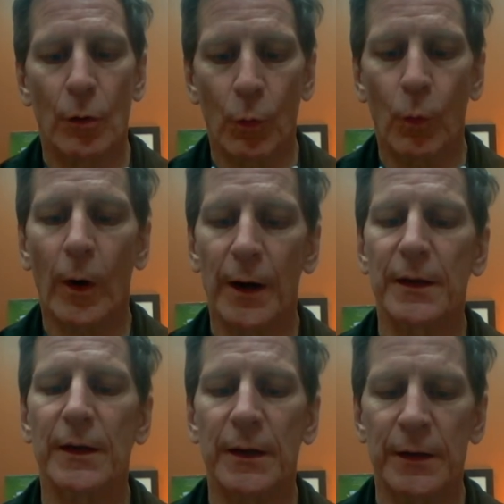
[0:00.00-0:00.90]
what
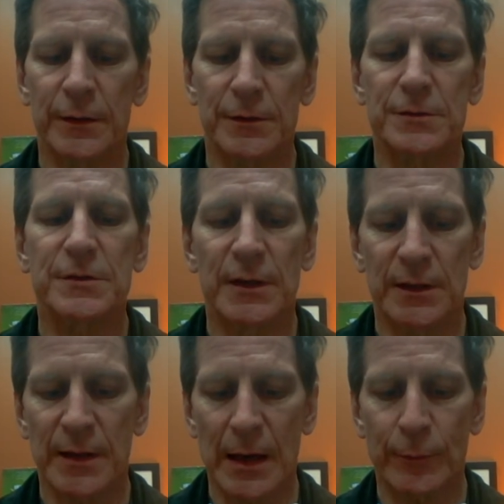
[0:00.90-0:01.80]
is
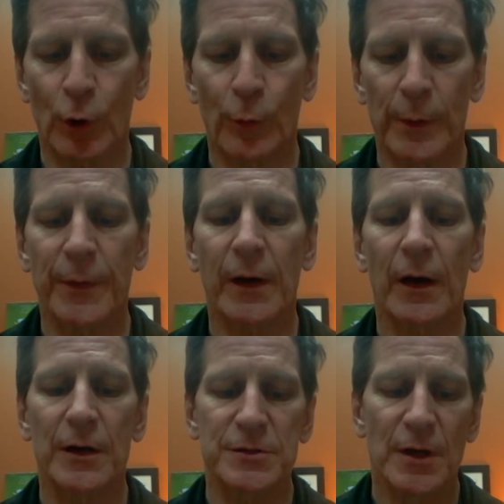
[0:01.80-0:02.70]
in that moment,
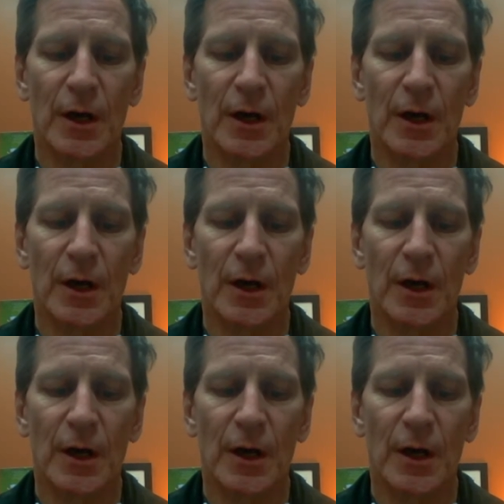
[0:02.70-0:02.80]
because